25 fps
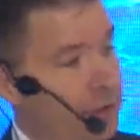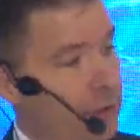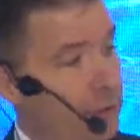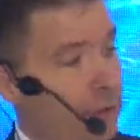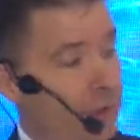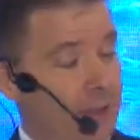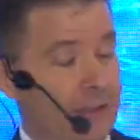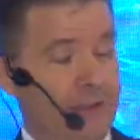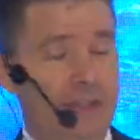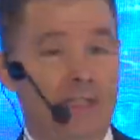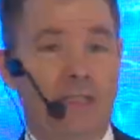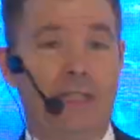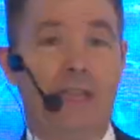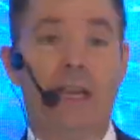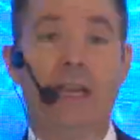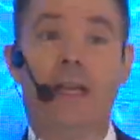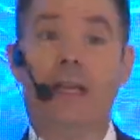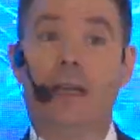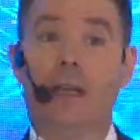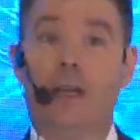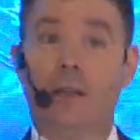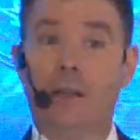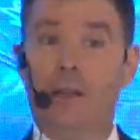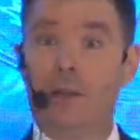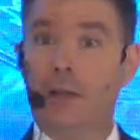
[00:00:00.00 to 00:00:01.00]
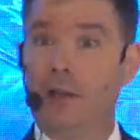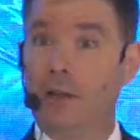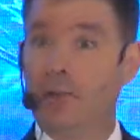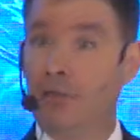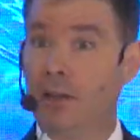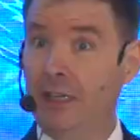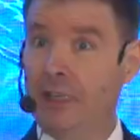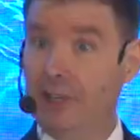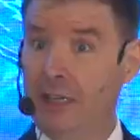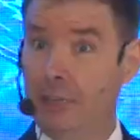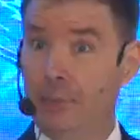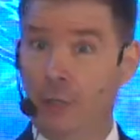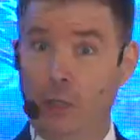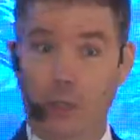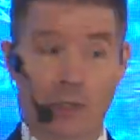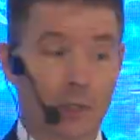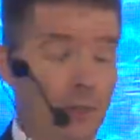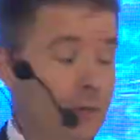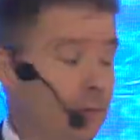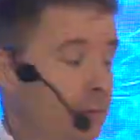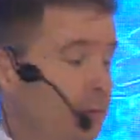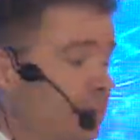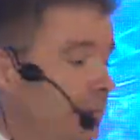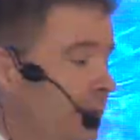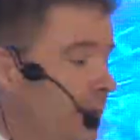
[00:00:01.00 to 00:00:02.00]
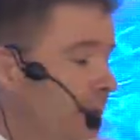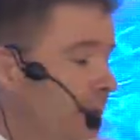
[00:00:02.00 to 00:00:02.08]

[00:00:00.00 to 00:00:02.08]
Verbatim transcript: you can see the invisible